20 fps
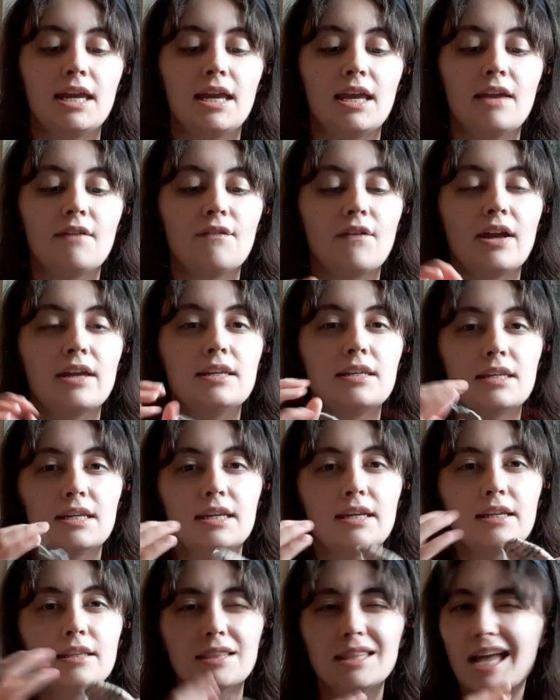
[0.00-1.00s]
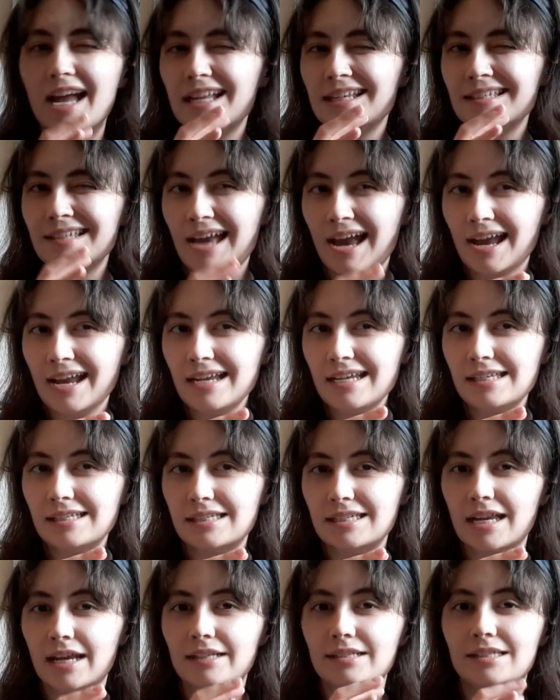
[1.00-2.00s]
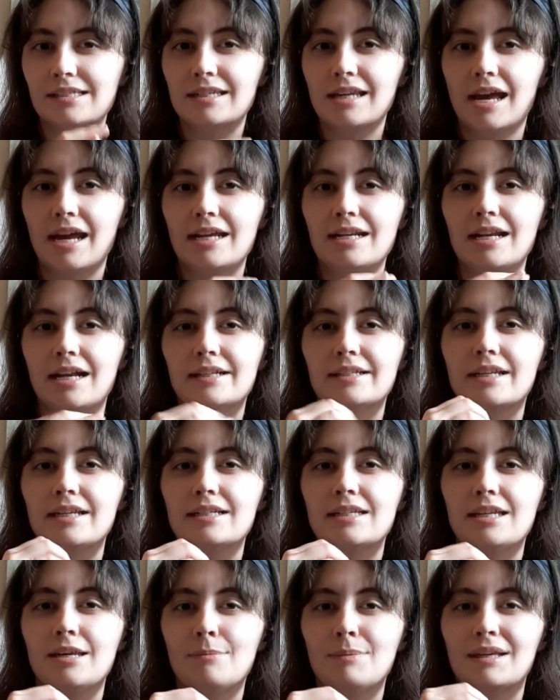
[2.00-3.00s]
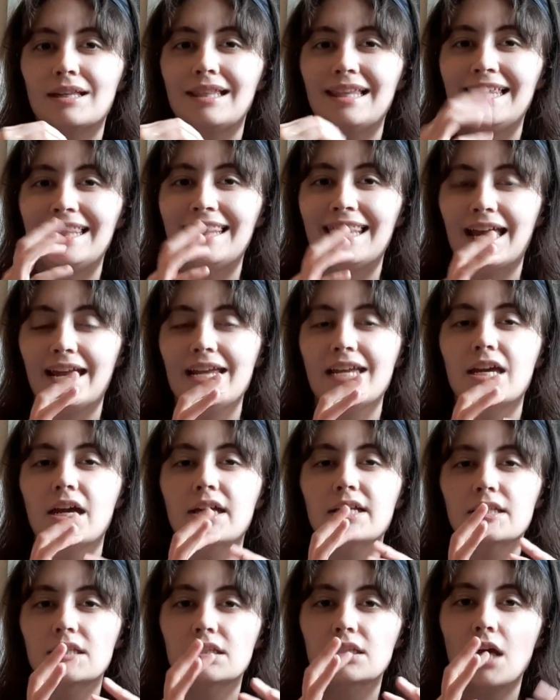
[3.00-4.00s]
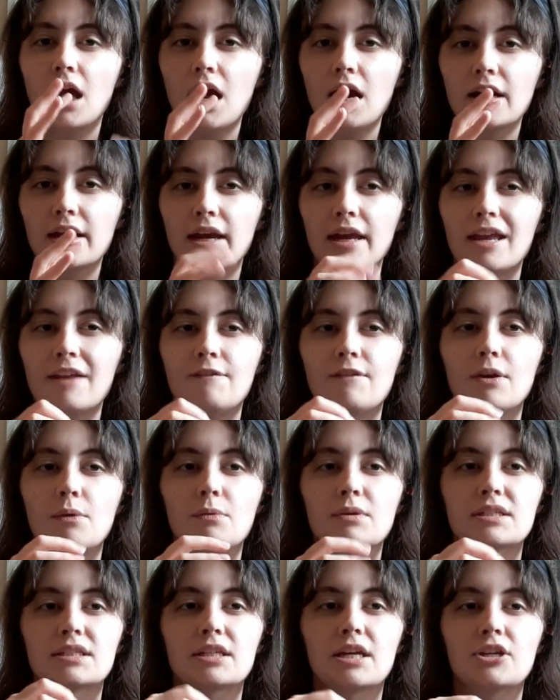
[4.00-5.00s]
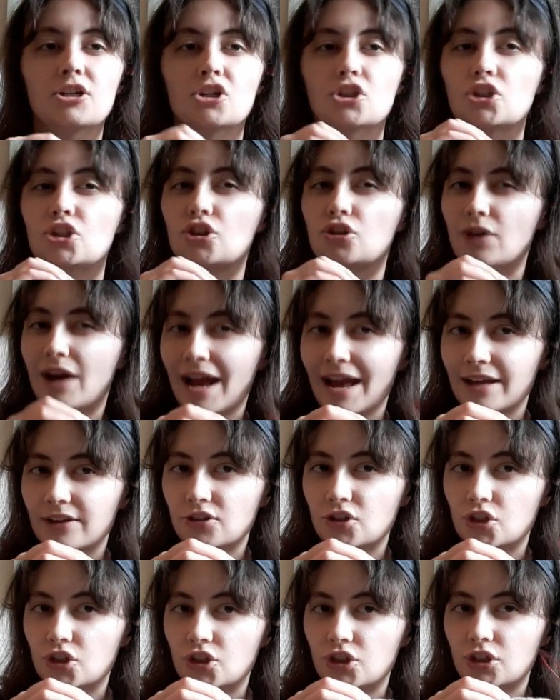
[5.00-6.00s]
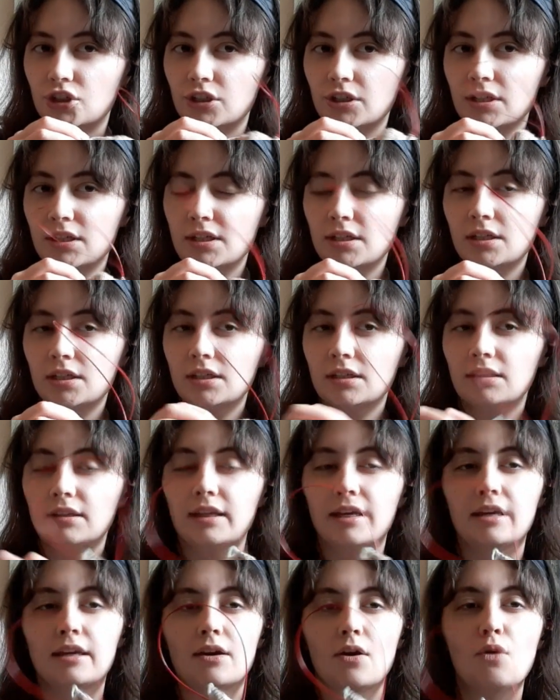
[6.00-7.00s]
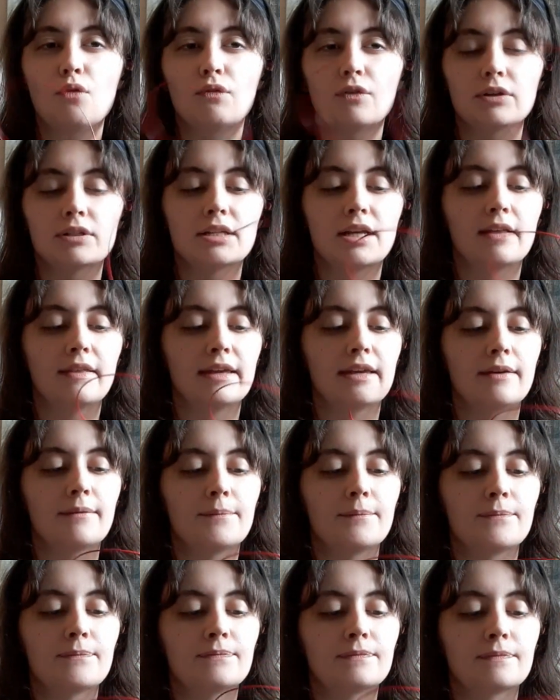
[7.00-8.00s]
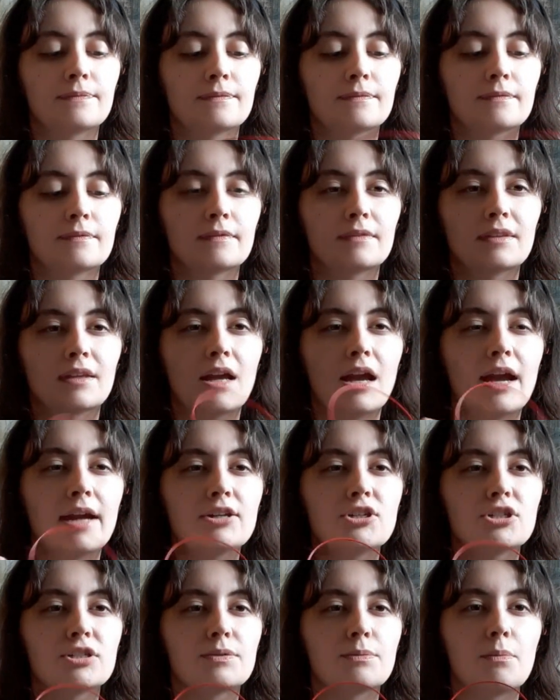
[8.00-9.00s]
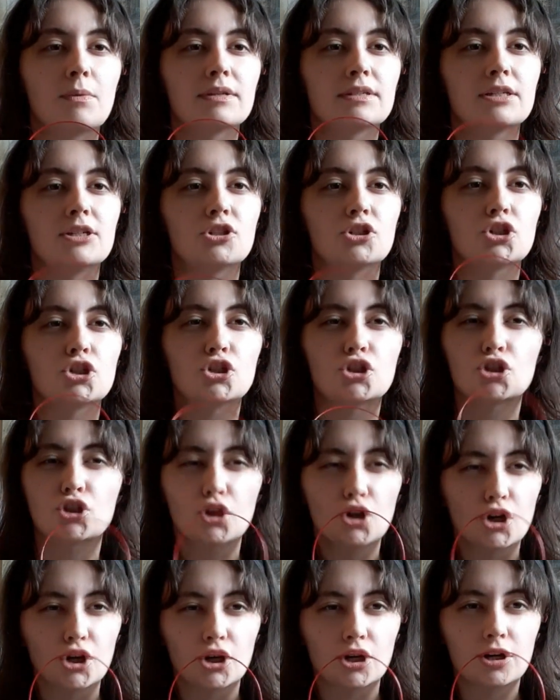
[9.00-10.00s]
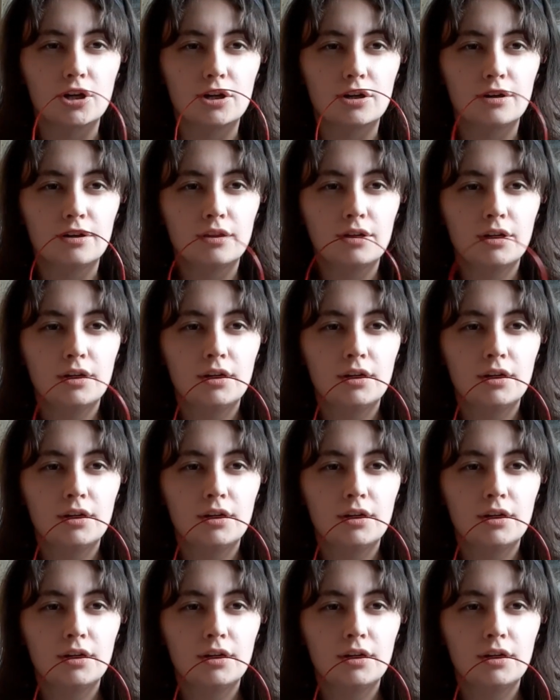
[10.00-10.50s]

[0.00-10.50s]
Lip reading: if I knit it that tight as I typically like a sock, if it was gonna stretch like over time. Like, I just wasn't sure.